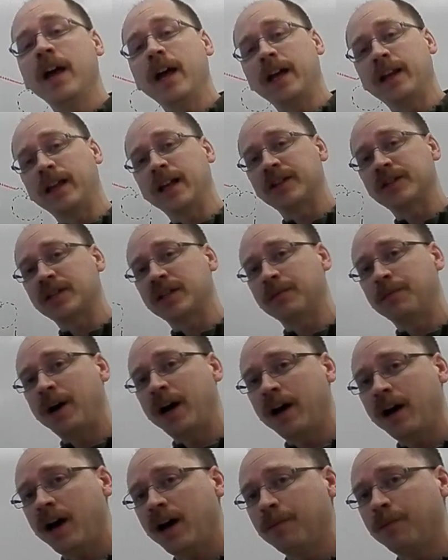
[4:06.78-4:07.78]
and gets to my
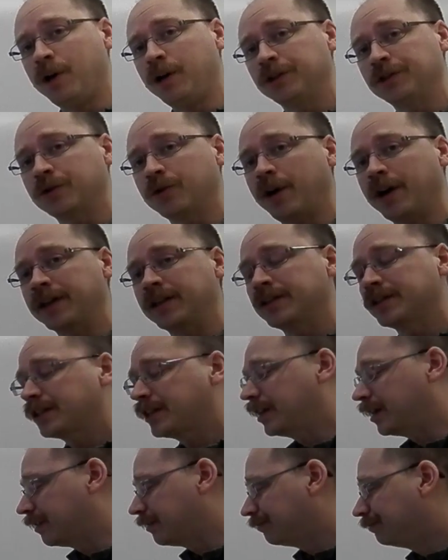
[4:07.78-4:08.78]
eyeball so I can
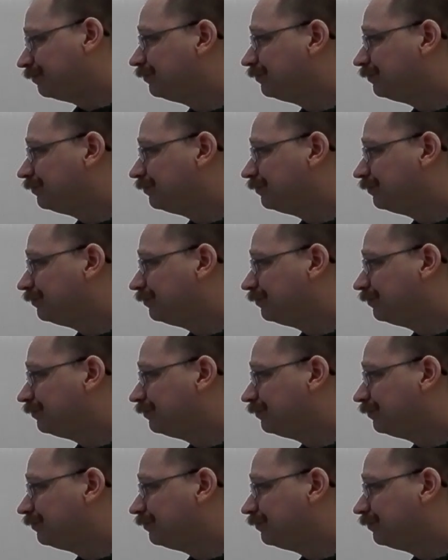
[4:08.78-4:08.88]
see it.